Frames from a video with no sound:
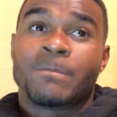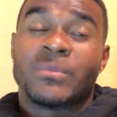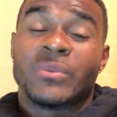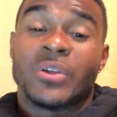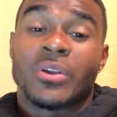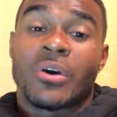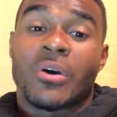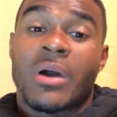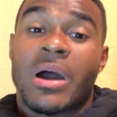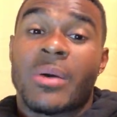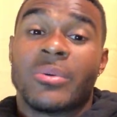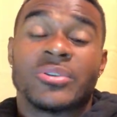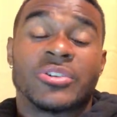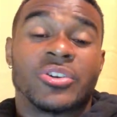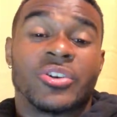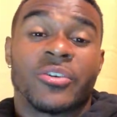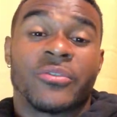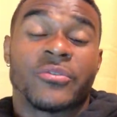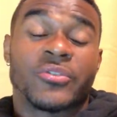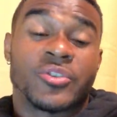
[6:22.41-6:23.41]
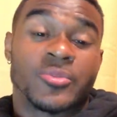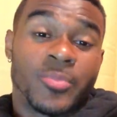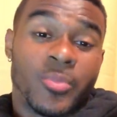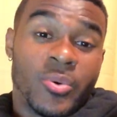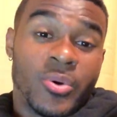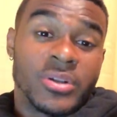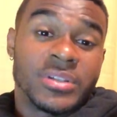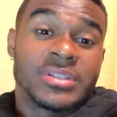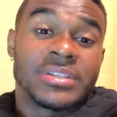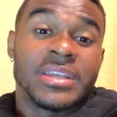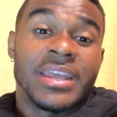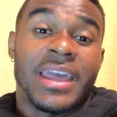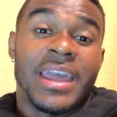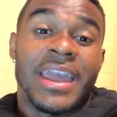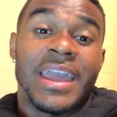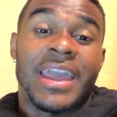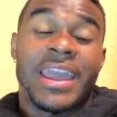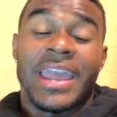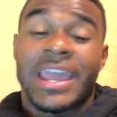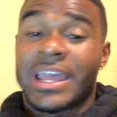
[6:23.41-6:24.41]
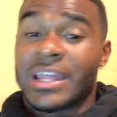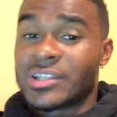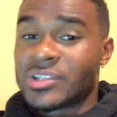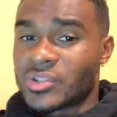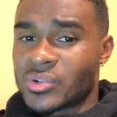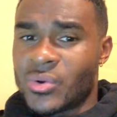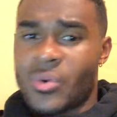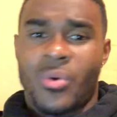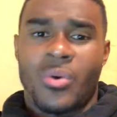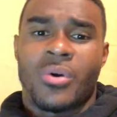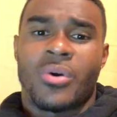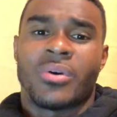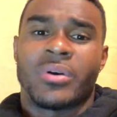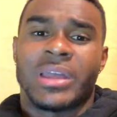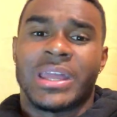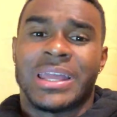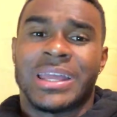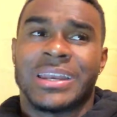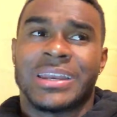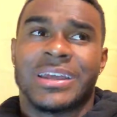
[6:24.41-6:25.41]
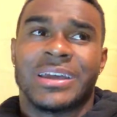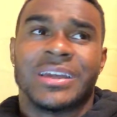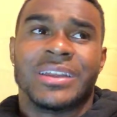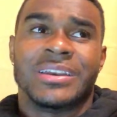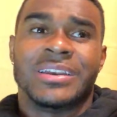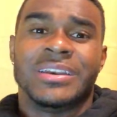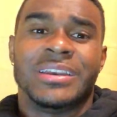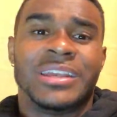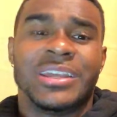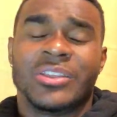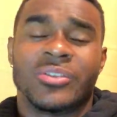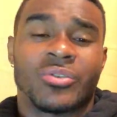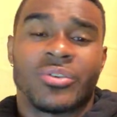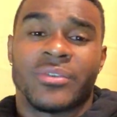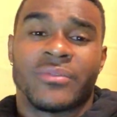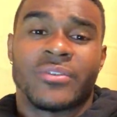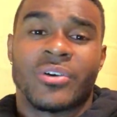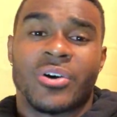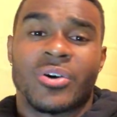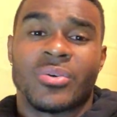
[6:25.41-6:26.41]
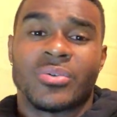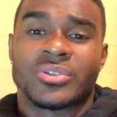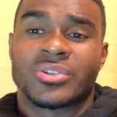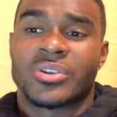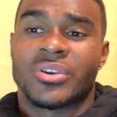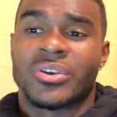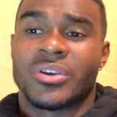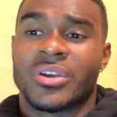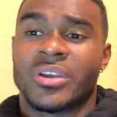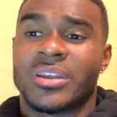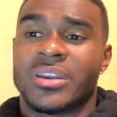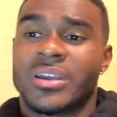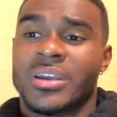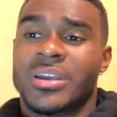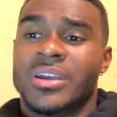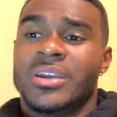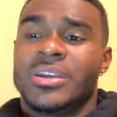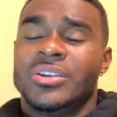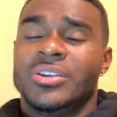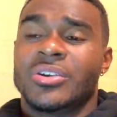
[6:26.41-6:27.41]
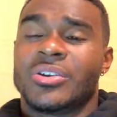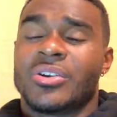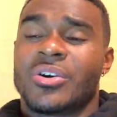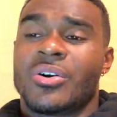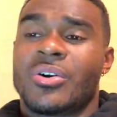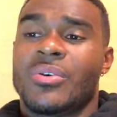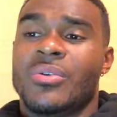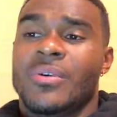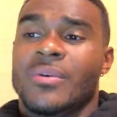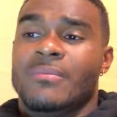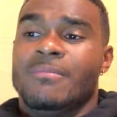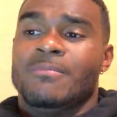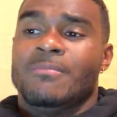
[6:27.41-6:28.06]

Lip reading: I was here for sports and school, and neither of those could, you know,